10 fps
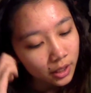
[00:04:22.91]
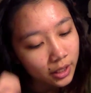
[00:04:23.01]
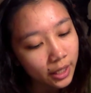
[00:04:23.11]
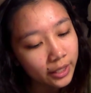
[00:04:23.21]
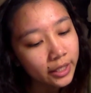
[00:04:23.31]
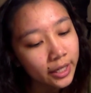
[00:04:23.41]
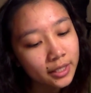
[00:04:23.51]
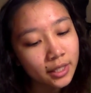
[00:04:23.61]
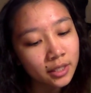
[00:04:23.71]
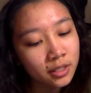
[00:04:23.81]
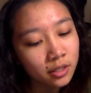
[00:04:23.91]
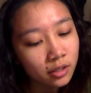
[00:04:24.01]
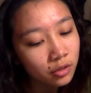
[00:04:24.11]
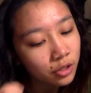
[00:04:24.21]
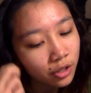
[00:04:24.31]
in any case
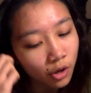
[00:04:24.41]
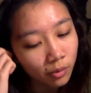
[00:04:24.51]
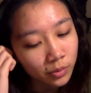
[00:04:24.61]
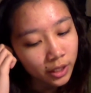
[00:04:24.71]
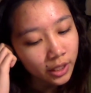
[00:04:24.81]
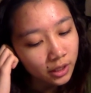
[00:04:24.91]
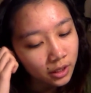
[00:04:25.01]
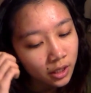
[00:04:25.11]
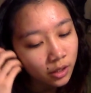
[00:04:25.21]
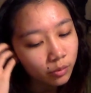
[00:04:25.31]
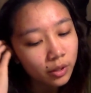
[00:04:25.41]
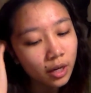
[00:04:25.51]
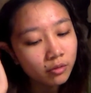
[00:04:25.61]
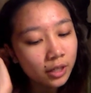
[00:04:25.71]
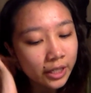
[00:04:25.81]
external to the object,
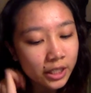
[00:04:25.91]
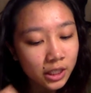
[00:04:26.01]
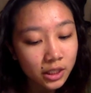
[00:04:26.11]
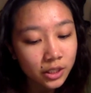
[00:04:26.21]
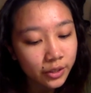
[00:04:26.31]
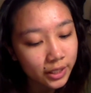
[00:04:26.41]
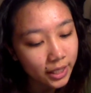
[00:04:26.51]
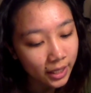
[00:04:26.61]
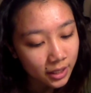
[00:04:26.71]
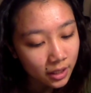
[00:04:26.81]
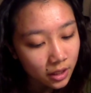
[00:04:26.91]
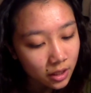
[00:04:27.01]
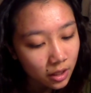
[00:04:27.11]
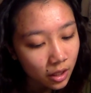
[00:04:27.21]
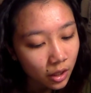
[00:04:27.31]
without relation to its
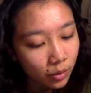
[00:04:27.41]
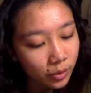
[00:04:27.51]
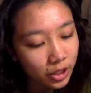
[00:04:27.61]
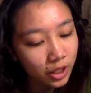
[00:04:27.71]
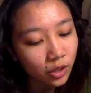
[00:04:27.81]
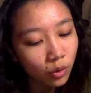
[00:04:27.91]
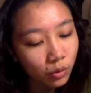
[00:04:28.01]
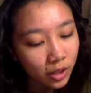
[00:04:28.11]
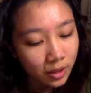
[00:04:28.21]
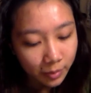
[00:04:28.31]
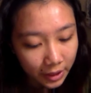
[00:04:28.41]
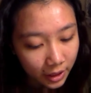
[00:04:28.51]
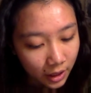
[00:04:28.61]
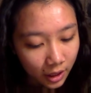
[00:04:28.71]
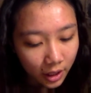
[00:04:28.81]
essence, which can only
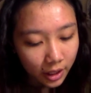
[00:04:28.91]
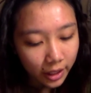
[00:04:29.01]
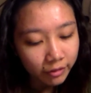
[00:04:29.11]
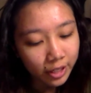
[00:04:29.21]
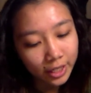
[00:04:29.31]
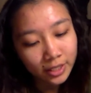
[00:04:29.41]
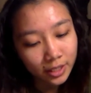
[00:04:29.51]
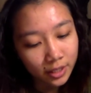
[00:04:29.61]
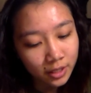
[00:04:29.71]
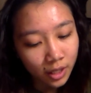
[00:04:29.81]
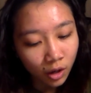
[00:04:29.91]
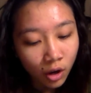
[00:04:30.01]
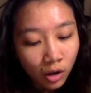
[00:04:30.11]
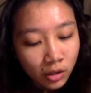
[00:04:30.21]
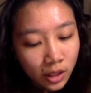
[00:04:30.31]
be, if it exists at
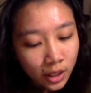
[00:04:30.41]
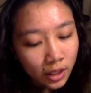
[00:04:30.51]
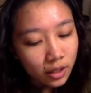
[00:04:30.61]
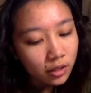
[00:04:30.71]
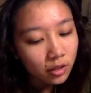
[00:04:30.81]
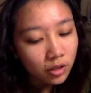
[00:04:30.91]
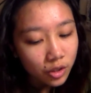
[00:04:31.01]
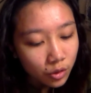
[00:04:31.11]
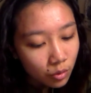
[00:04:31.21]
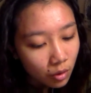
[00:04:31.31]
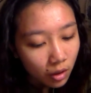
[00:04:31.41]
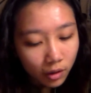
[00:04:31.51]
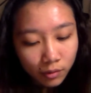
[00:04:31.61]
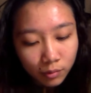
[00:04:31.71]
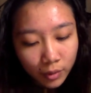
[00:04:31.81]
all, the new
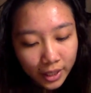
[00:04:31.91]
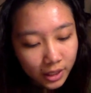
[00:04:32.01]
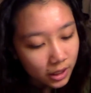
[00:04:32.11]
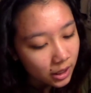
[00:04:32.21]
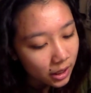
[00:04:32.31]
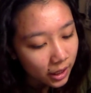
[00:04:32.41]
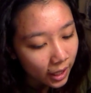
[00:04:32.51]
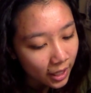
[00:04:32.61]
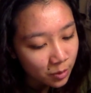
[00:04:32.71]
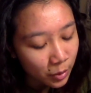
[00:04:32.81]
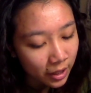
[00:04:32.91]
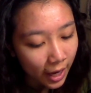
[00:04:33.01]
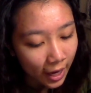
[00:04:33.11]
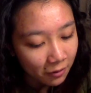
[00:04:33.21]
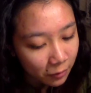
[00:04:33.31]
of which it has been the
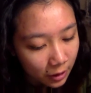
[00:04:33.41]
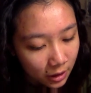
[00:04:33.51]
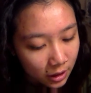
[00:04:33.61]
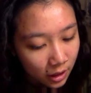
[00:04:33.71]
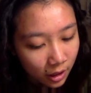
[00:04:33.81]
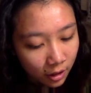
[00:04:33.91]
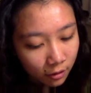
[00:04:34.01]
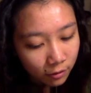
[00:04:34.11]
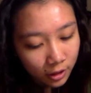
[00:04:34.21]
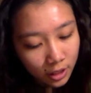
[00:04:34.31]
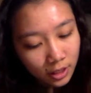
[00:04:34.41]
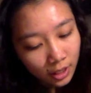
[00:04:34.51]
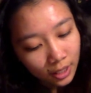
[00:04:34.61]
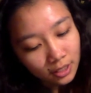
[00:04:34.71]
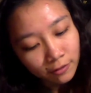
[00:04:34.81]
advent. For these
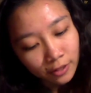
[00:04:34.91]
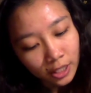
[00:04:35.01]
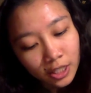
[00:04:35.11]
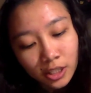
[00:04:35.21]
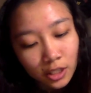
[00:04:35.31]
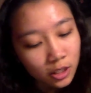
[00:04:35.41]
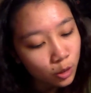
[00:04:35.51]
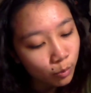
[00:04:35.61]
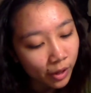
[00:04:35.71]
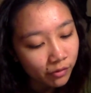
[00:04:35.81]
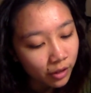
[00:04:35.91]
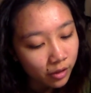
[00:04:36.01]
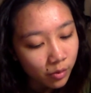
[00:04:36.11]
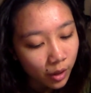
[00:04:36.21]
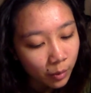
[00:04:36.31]
classifications might
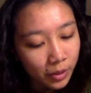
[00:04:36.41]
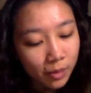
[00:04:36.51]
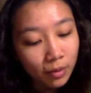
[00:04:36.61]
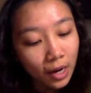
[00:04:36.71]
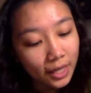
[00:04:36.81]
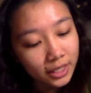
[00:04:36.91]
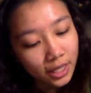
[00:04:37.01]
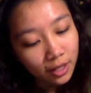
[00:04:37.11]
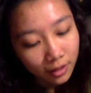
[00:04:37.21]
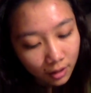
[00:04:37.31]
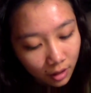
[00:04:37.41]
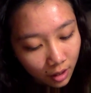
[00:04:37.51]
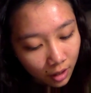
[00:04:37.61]
very well be applied to other,